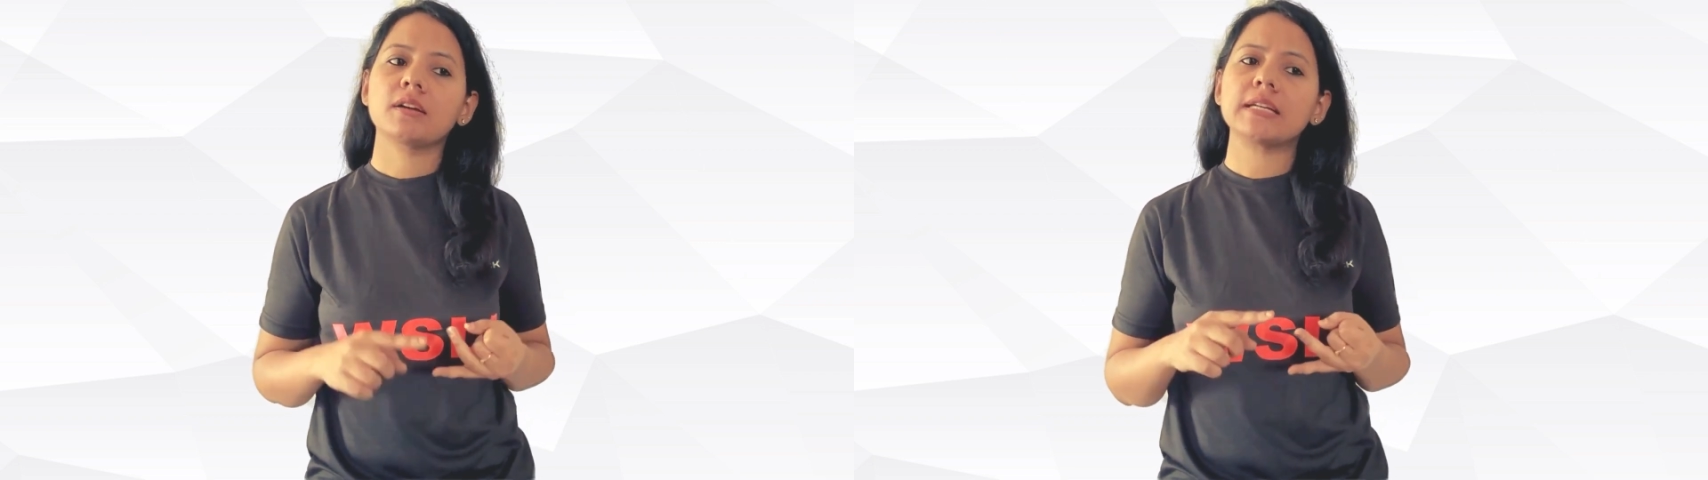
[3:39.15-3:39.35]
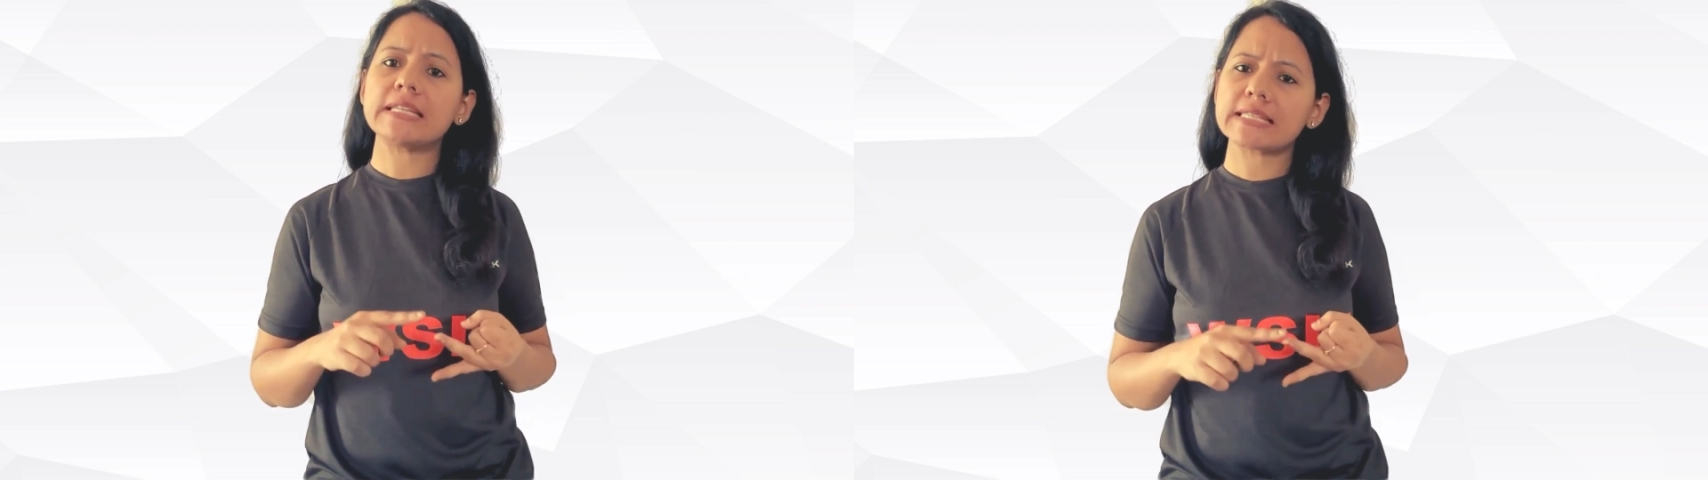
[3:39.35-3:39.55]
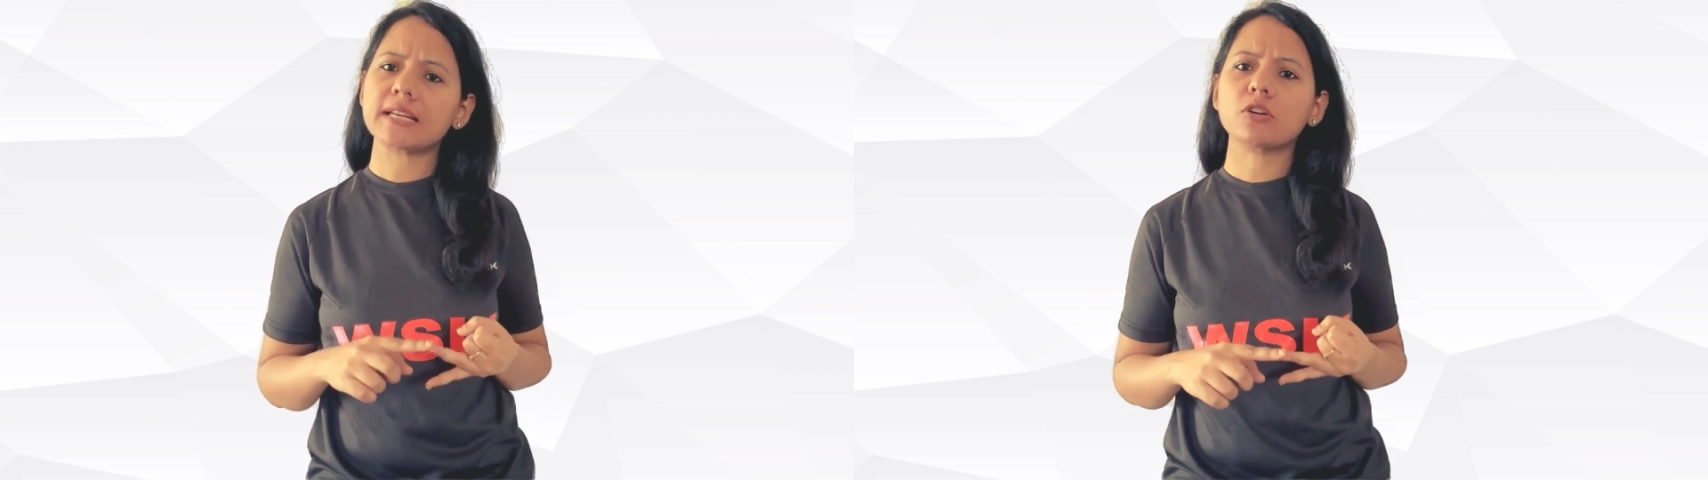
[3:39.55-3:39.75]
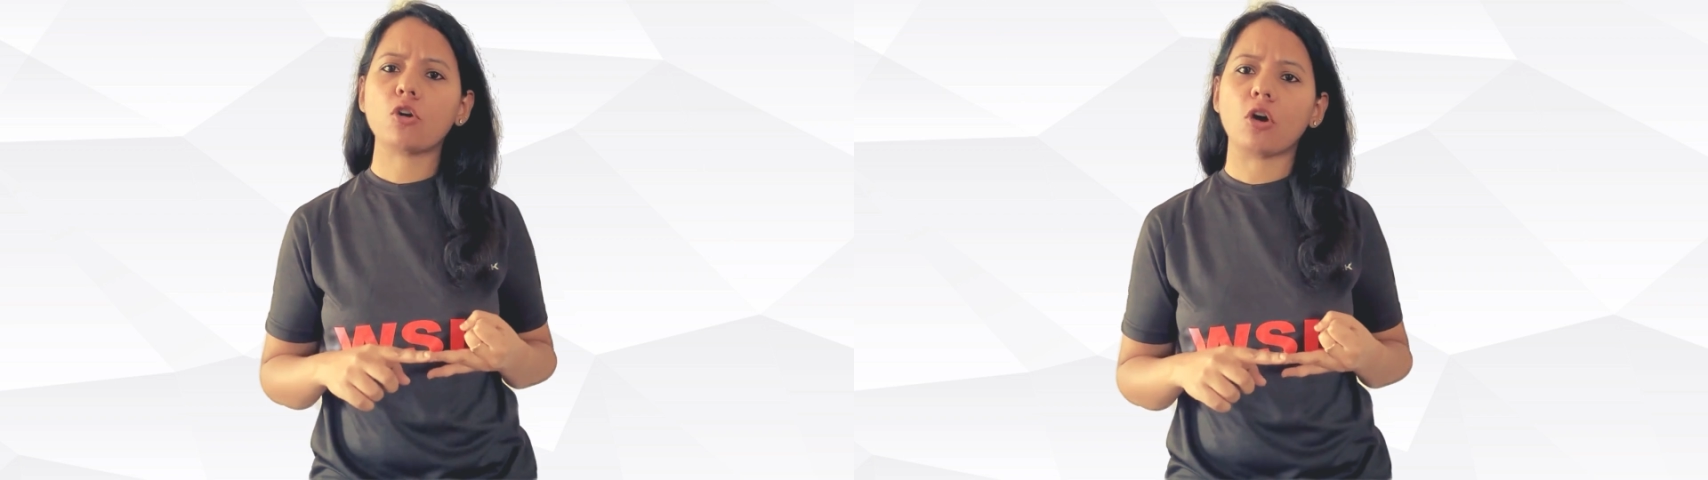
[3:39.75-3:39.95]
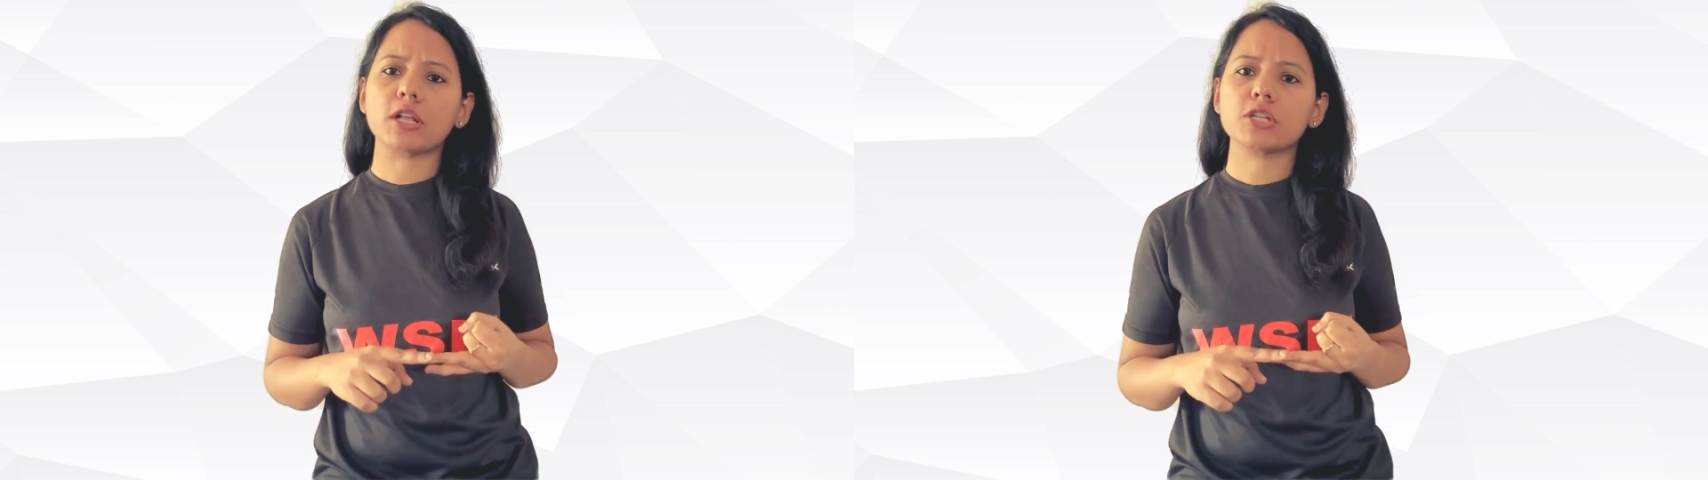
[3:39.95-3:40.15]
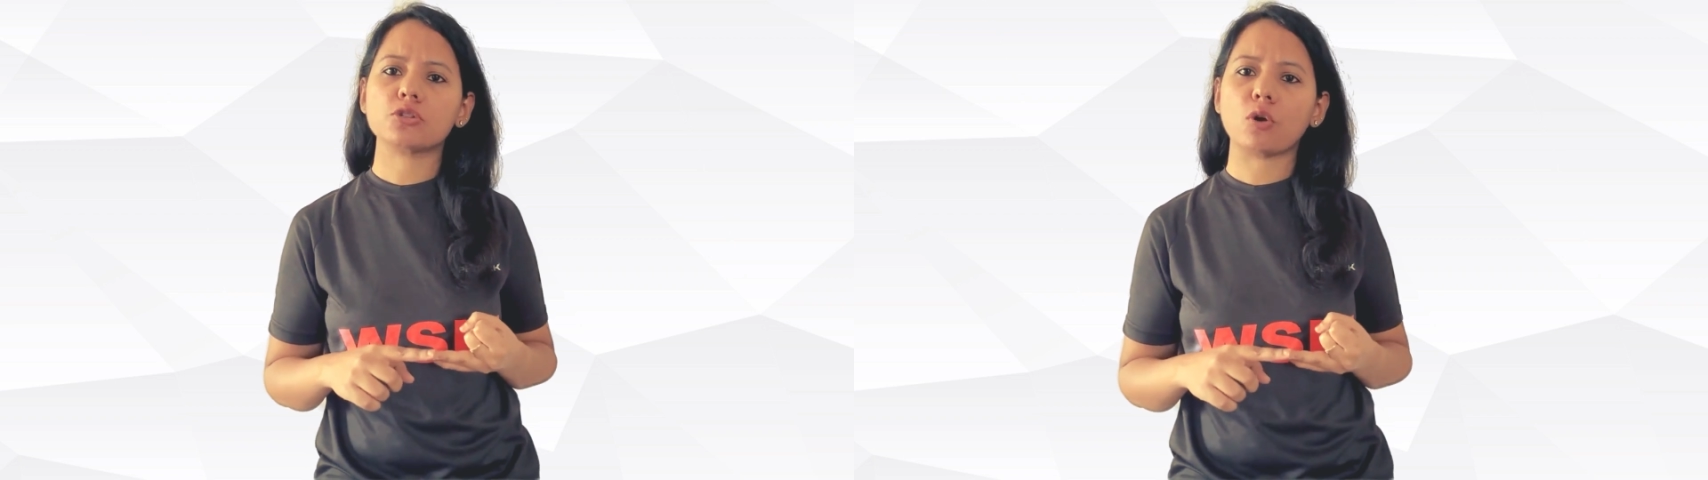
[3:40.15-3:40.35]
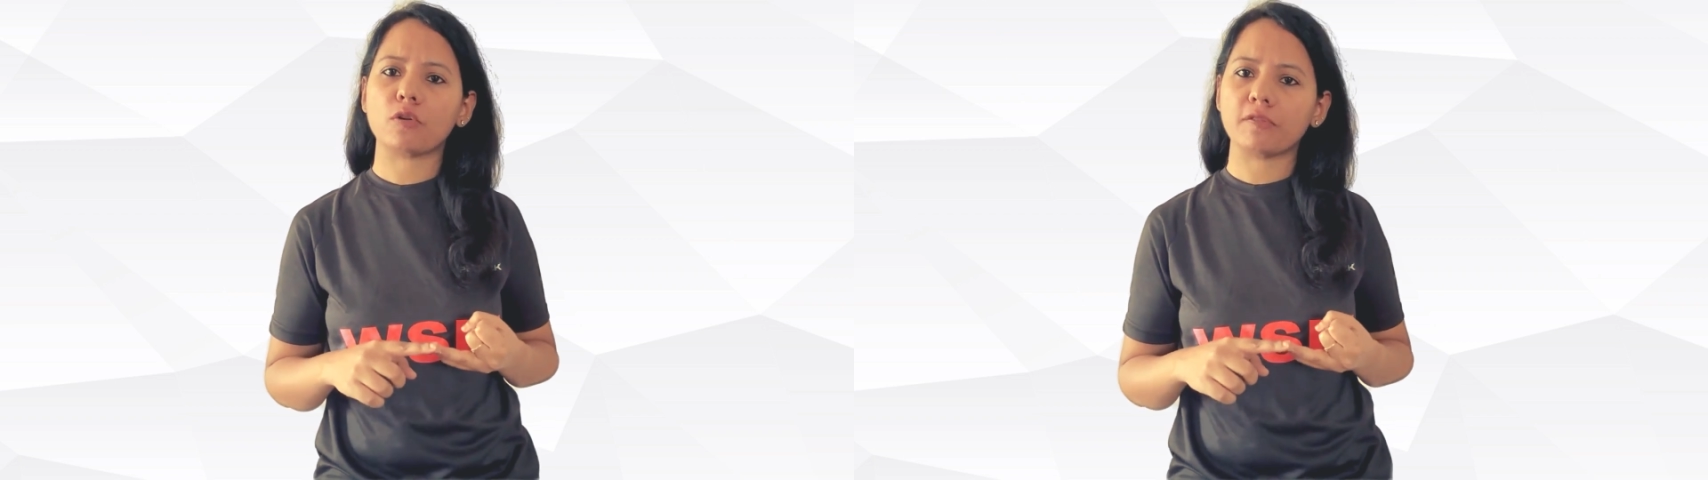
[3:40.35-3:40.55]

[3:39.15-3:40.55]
decent knowledge of